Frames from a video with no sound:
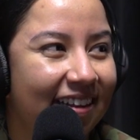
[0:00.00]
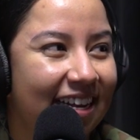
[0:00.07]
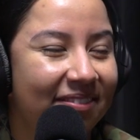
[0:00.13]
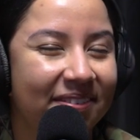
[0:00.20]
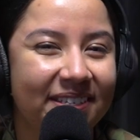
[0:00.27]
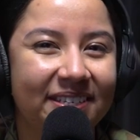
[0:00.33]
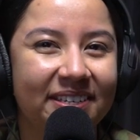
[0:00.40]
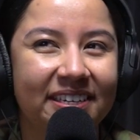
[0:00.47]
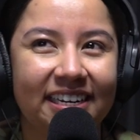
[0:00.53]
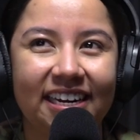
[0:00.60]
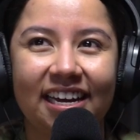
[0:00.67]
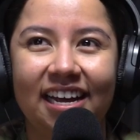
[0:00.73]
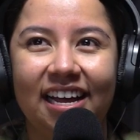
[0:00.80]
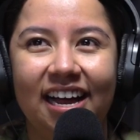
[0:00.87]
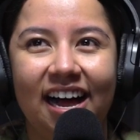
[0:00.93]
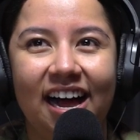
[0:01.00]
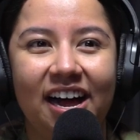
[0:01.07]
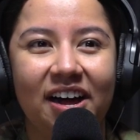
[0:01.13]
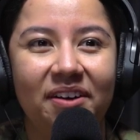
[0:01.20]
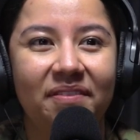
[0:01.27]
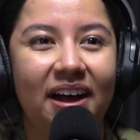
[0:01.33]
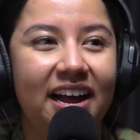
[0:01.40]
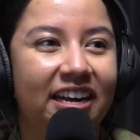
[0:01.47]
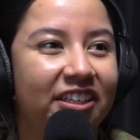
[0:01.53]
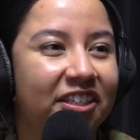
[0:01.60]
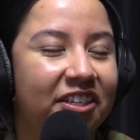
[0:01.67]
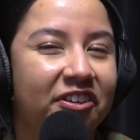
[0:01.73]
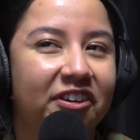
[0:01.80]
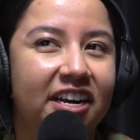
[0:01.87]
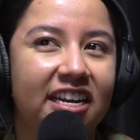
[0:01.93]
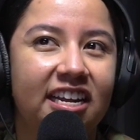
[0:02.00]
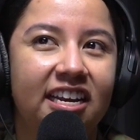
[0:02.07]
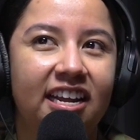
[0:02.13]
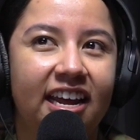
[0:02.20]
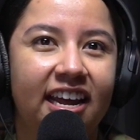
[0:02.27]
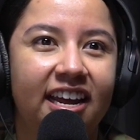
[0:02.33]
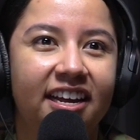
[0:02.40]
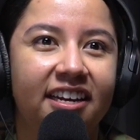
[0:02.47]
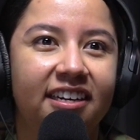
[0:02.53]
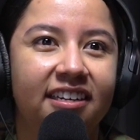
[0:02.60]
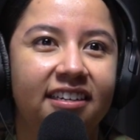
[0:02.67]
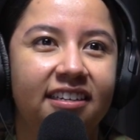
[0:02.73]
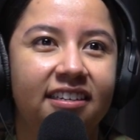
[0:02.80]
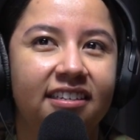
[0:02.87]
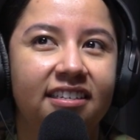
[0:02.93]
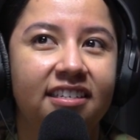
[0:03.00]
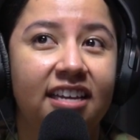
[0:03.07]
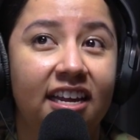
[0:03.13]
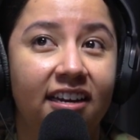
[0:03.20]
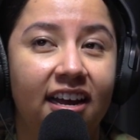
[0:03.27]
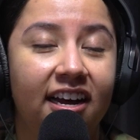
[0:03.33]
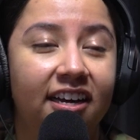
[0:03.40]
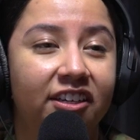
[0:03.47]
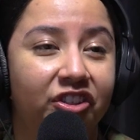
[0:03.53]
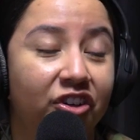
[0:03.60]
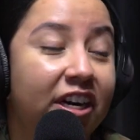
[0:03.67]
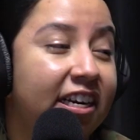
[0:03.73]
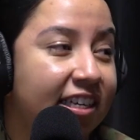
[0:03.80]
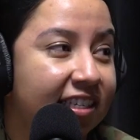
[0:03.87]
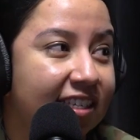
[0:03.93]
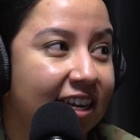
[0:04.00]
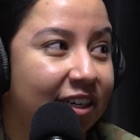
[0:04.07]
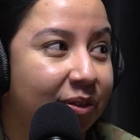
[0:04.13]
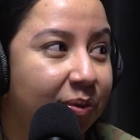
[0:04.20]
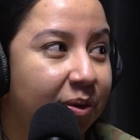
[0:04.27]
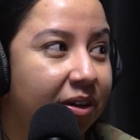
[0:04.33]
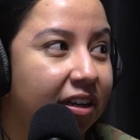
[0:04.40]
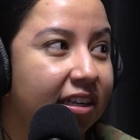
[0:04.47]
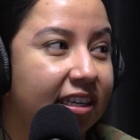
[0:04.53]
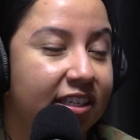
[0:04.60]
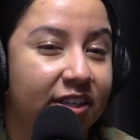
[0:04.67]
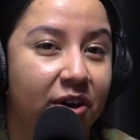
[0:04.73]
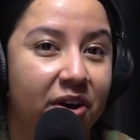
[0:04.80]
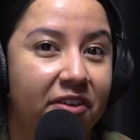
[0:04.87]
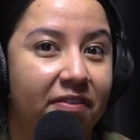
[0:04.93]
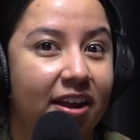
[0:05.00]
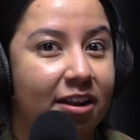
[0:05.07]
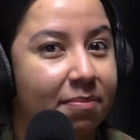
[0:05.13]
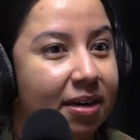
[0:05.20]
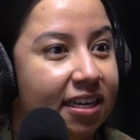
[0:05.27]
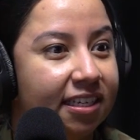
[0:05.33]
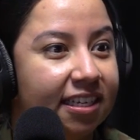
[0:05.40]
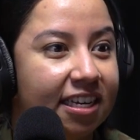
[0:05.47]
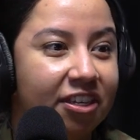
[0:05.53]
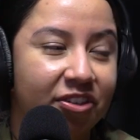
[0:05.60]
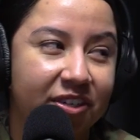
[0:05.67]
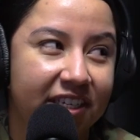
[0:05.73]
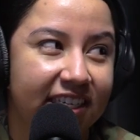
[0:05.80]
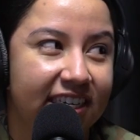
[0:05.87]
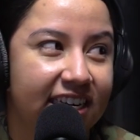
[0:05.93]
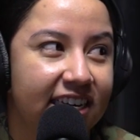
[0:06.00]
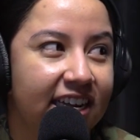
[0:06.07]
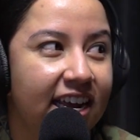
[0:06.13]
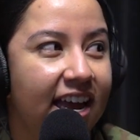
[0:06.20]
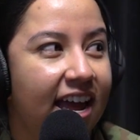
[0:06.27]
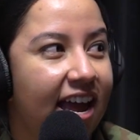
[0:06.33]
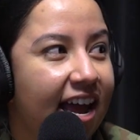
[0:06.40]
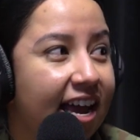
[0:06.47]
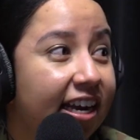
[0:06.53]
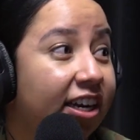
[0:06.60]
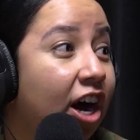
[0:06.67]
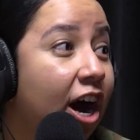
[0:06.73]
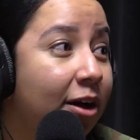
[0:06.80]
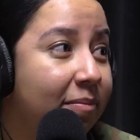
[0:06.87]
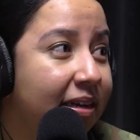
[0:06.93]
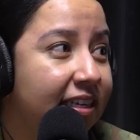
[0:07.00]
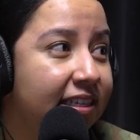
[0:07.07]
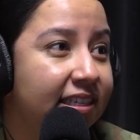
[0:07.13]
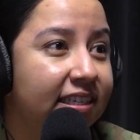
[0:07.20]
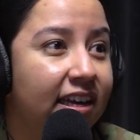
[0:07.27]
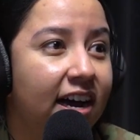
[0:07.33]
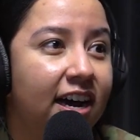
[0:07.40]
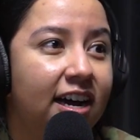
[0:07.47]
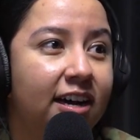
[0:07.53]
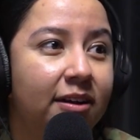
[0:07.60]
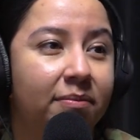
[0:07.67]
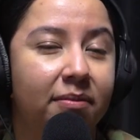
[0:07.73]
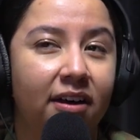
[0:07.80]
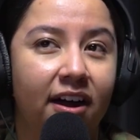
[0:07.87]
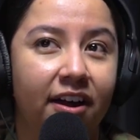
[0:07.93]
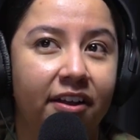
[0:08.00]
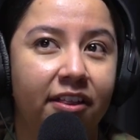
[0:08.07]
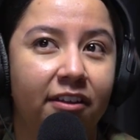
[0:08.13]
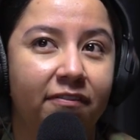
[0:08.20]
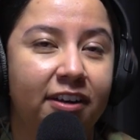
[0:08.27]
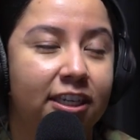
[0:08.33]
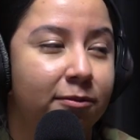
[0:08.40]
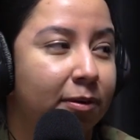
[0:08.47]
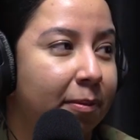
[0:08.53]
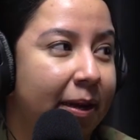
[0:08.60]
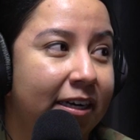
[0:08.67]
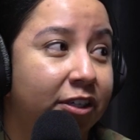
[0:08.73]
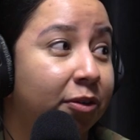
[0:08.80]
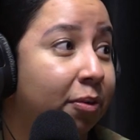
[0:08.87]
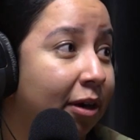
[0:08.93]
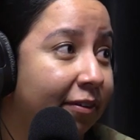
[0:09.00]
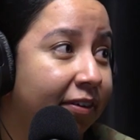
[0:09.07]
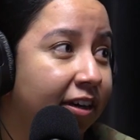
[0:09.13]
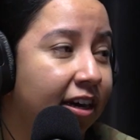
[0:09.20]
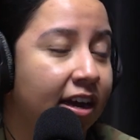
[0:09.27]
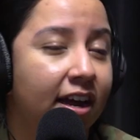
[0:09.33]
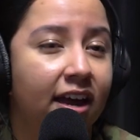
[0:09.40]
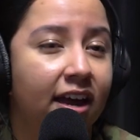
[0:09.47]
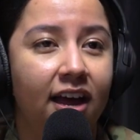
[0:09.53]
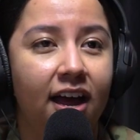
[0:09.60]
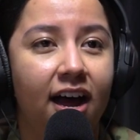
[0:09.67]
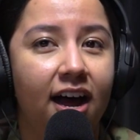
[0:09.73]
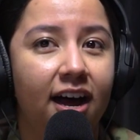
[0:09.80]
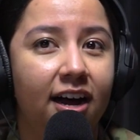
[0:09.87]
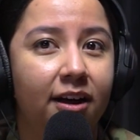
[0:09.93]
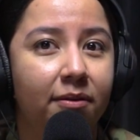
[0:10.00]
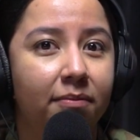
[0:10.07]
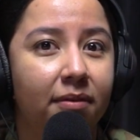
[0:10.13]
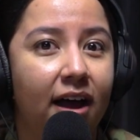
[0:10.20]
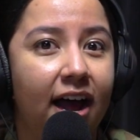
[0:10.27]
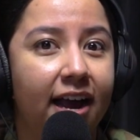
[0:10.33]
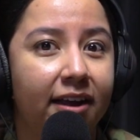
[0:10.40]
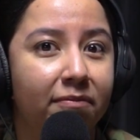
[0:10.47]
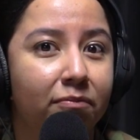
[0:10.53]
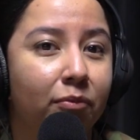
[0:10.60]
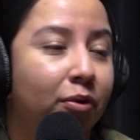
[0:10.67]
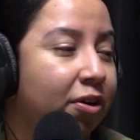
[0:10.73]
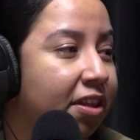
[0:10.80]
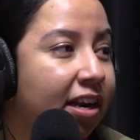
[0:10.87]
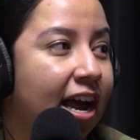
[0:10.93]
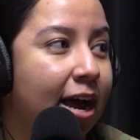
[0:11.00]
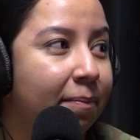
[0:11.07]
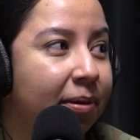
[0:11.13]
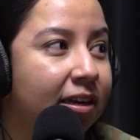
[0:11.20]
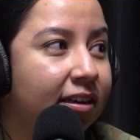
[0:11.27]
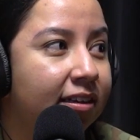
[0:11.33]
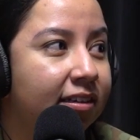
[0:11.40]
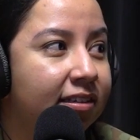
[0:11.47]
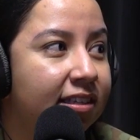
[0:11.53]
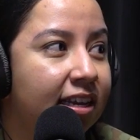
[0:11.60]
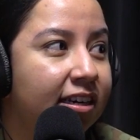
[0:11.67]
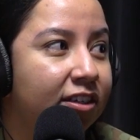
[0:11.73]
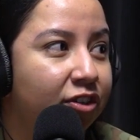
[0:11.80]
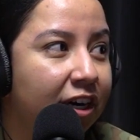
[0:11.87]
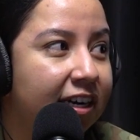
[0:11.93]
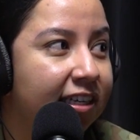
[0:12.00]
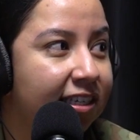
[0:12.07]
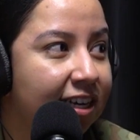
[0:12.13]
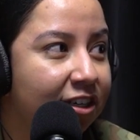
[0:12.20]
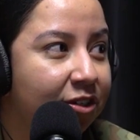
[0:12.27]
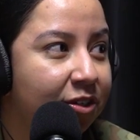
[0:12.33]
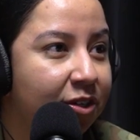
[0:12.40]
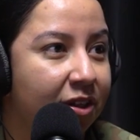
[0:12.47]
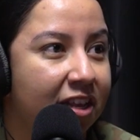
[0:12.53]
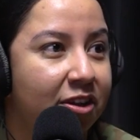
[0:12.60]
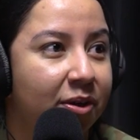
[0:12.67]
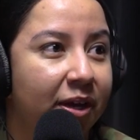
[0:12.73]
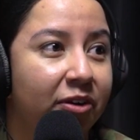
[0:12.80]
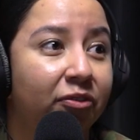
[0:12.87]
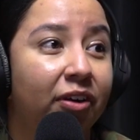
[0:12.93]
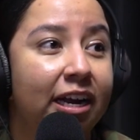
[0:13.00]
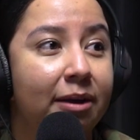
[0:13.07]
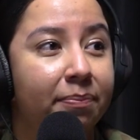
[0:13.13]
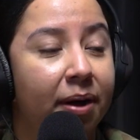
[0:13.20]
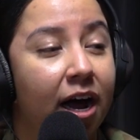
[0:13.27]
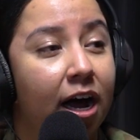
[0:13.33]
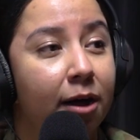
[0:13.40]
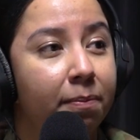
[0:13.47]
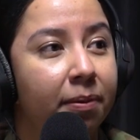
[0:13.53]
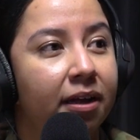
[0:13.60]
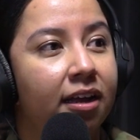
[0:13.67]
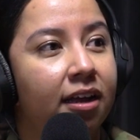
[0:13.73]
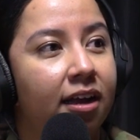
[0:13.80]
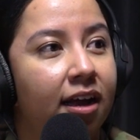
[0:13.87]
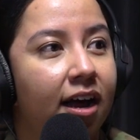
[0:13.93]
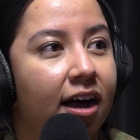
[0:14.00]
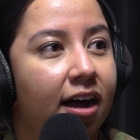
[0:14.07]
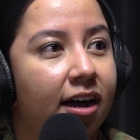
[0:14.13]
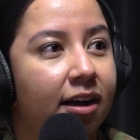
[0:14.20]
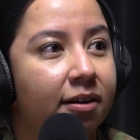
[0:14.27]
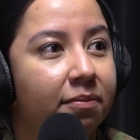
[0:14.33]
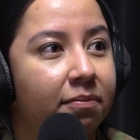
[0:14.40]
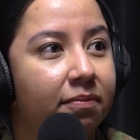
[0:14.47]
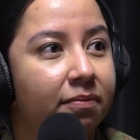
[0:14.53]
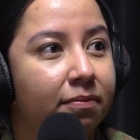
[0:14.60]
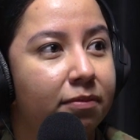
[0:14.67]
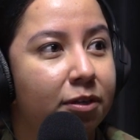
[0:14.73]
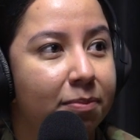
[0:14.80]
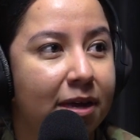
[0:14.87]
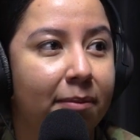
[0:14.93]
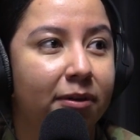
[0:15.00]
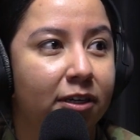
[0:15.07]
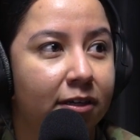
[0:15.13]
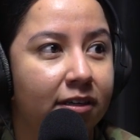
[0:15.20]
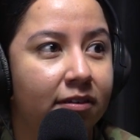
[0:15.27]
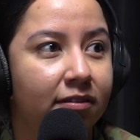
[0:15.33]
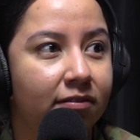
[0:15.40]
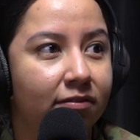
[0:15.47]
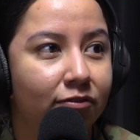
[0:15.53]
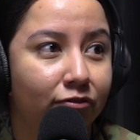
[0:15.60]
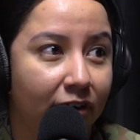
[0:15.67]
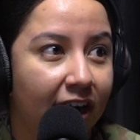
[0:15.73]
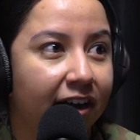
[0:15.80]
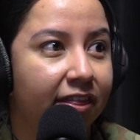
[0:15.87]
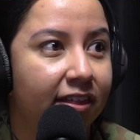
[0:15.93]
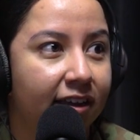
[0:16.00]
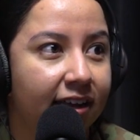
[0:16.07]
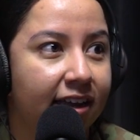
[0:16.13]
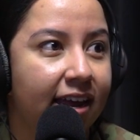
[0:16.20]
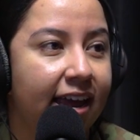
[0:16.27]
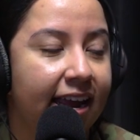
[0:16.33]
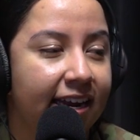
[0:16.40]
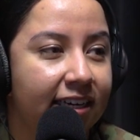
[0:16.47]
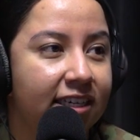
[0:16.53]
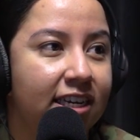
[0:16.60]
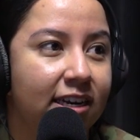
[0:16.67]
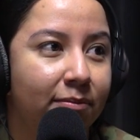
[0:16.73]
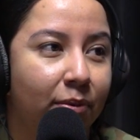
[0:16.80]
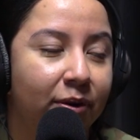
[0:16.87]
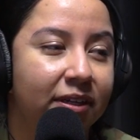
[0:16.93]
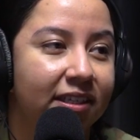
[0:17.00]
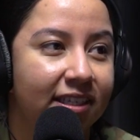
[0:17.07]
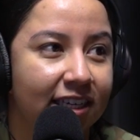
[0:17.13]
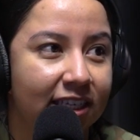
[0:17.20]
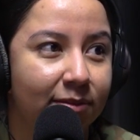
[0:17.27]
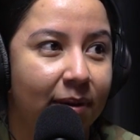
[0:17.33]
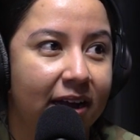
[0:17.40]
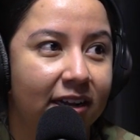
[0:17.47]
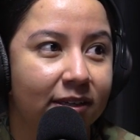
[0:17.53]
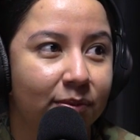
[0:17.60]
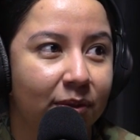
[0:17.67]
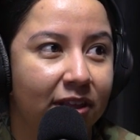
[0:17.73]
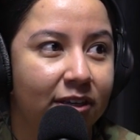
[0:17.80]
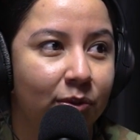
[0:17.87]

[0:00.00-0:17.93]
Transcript: Absolutely. I actually created a training schedule. So if anybody's interested and comments on the Facebook page or wherever, I'm more than happy to send a training schedule. So then you can ramp up to be able to ruck the 18.6 miles with the